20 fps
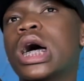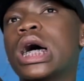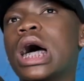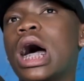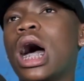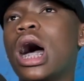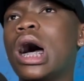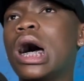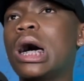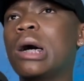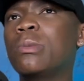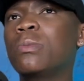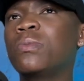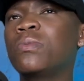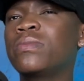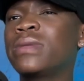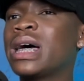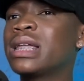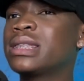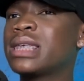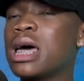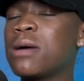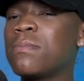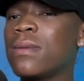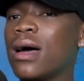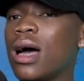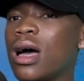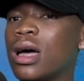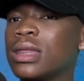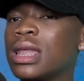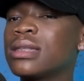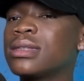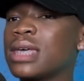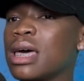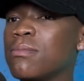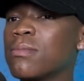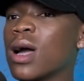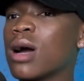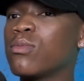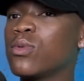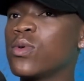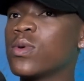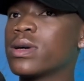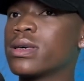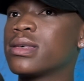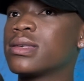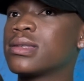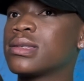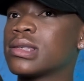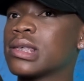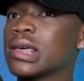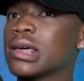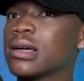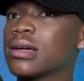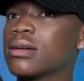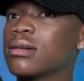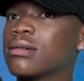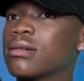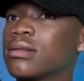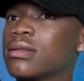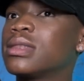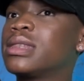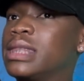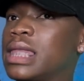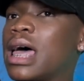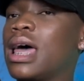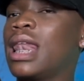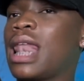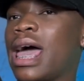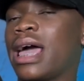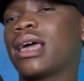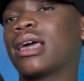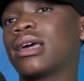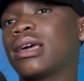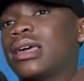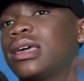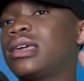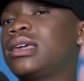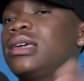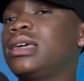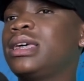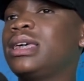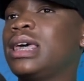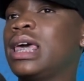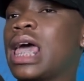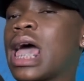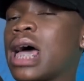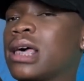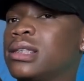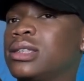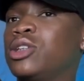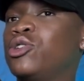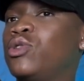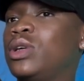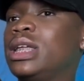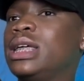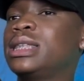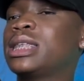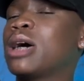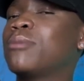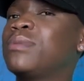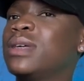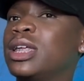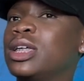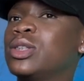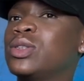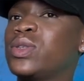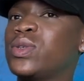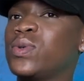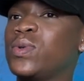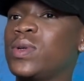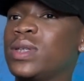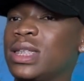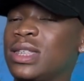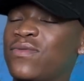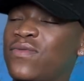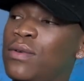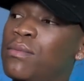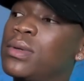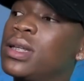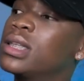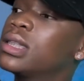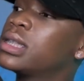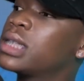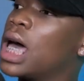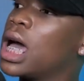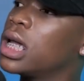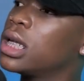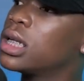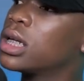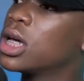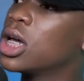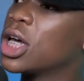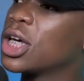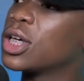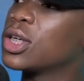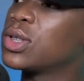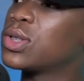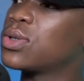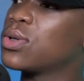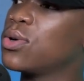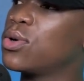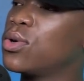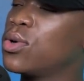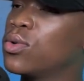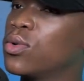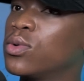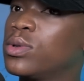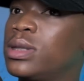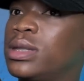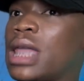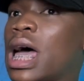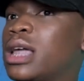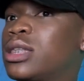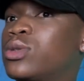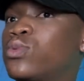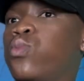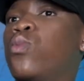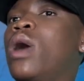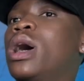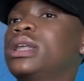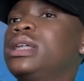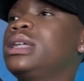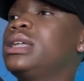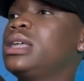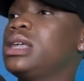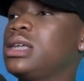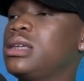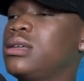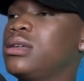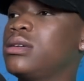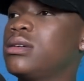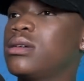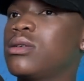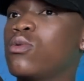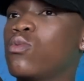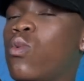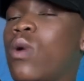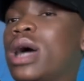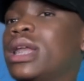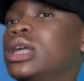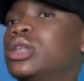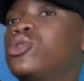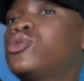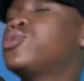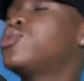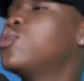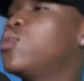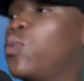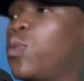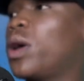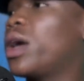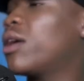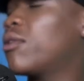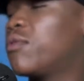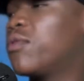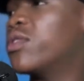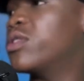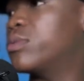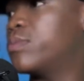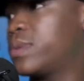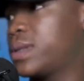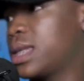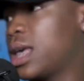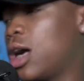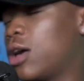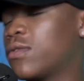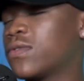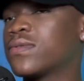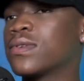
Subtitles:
That time Kamo was like he hasn't really tapped into his feminine side, so that's what he wanted to wear for himself.